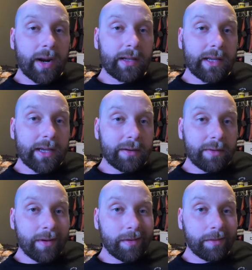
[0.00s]
a rec league and
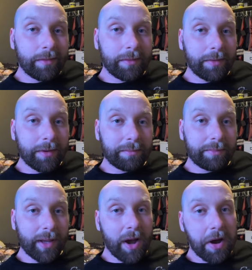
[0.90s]

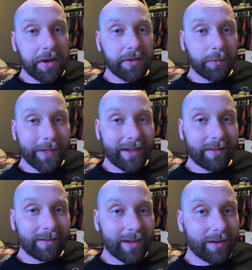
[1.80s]
play hockey on the
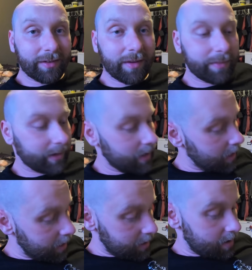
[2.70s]
weekends again or something.
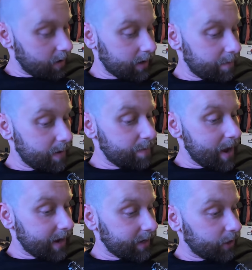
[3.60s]
Get me
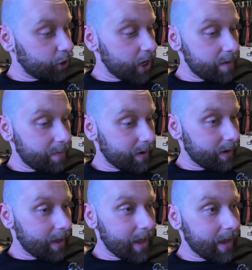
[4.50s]
back into shape
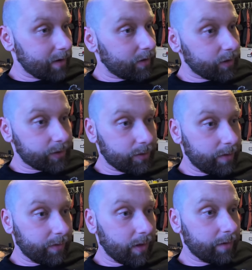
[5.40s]
and also
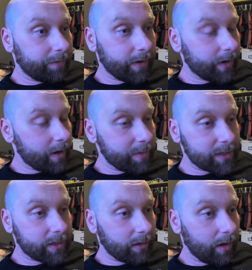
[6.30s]
have a lot of fun. I
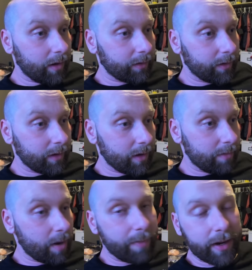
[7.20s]
miss it a lot. Uh,
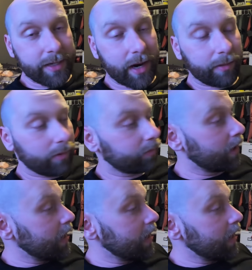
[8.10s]
my buddy Tyrone,